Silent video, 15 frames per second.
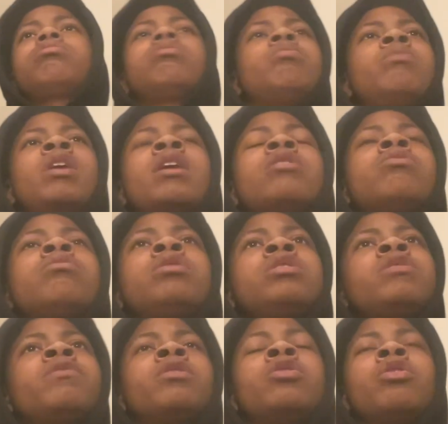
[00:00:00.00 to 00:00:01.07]
I'm not doing
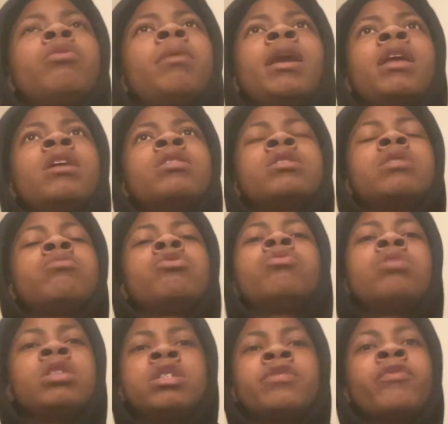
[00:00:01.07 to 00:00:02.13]
this for nobody else. I'm
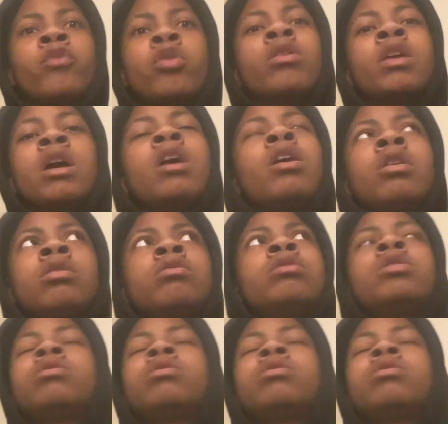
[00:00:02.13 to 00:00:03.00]
doing this for y'all.